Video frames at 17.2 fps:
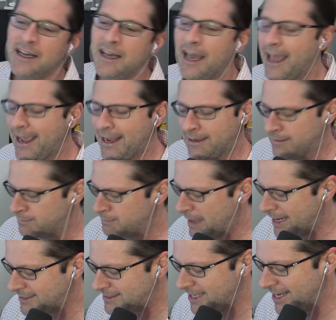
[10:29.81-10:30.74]
Hey,
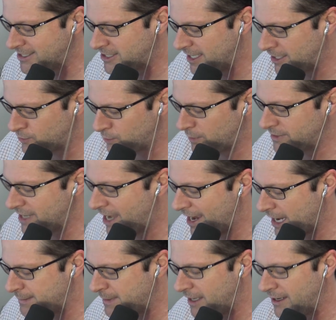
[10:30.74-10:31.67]
meditation. That's what we're
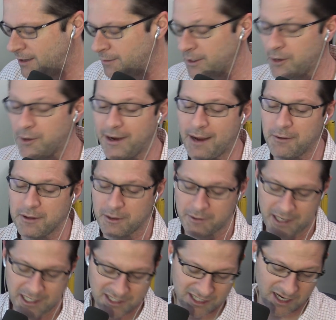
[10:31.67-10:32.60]
talking about here. We're going out with a great